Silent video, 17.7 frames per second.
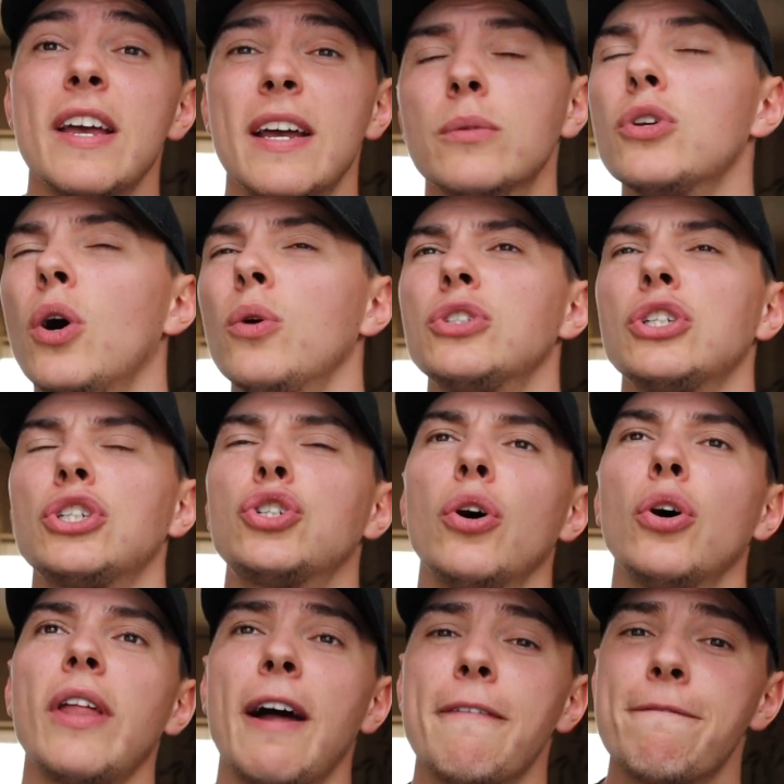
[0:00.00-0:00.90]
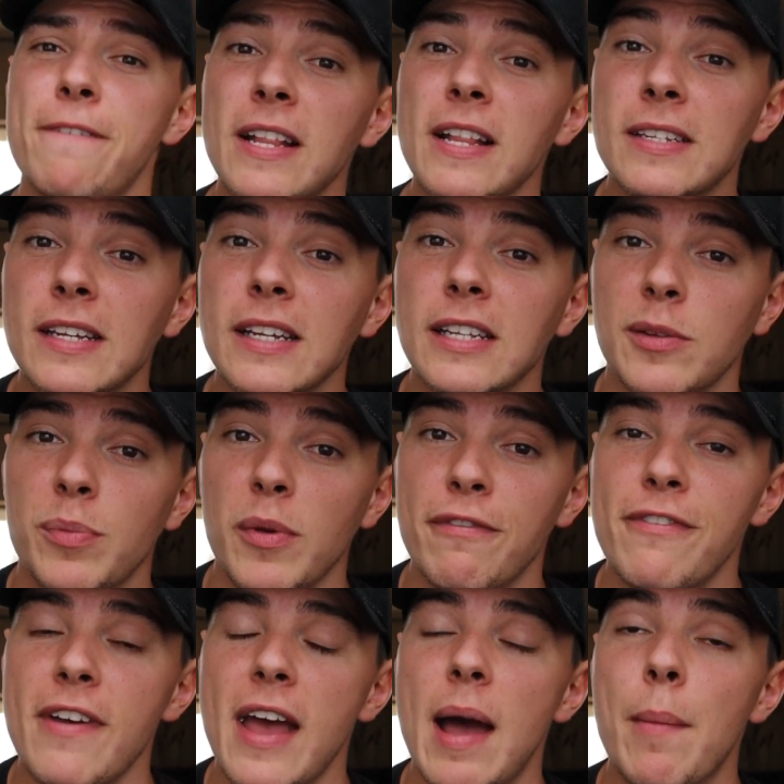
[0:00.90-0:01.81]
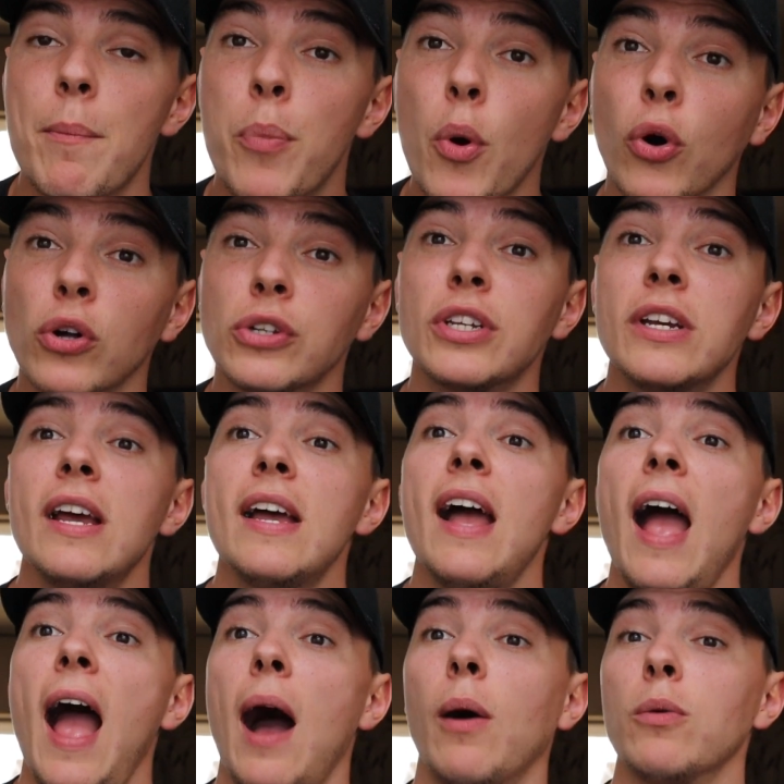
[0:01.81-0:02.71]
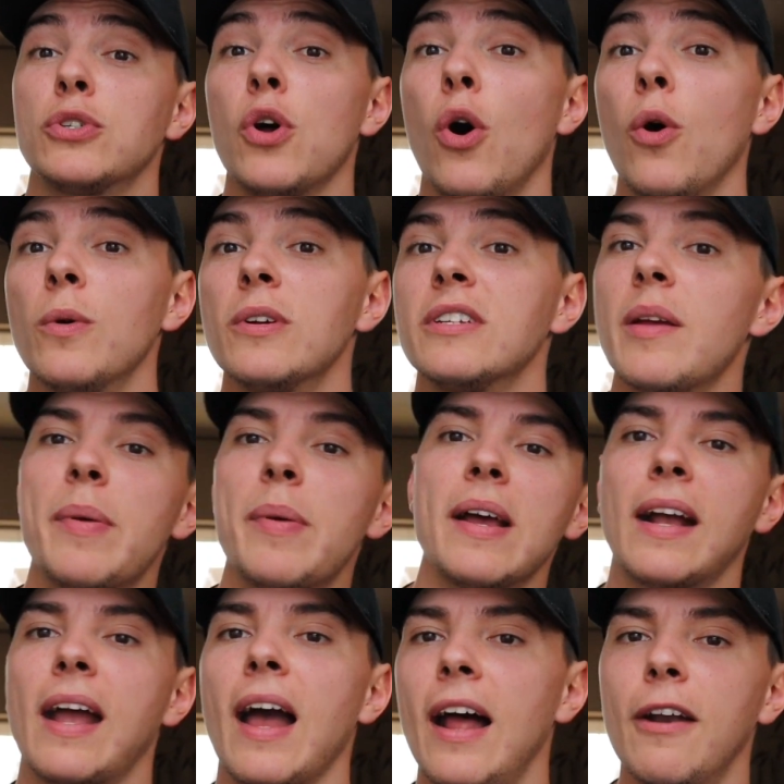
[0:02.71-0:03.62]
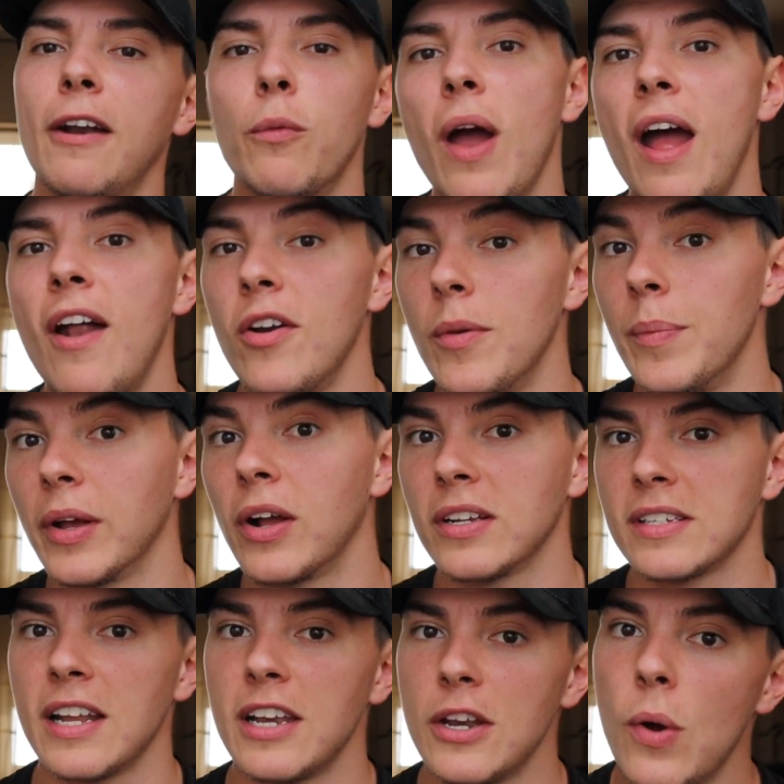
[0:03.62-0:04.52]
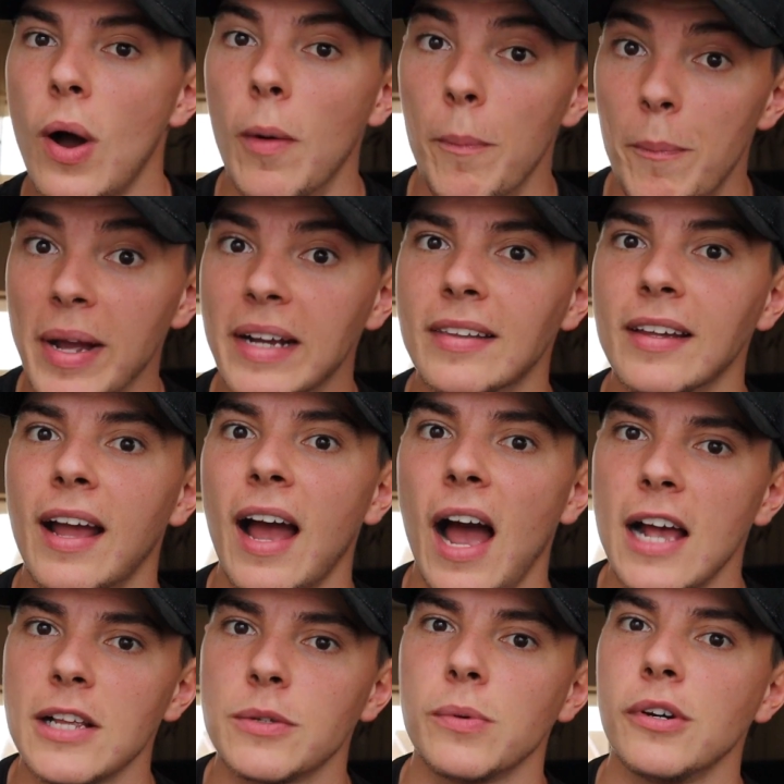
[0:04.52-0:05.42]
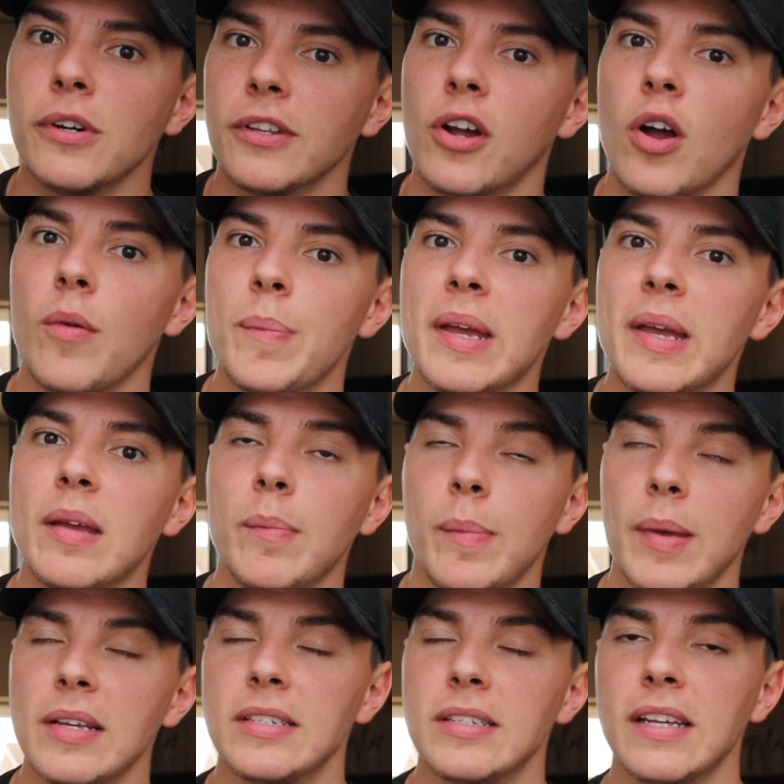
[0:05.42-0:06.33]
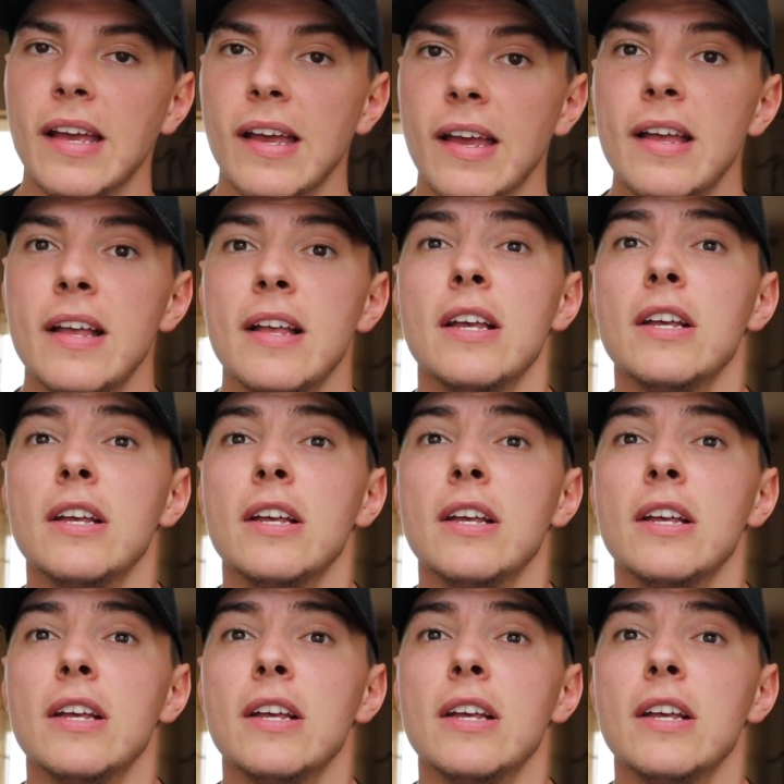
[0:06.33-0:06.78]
It was always a show that I fancied, to be fair, but I was always a bit kind of wary because I knew how big the guys were that compete in PCA.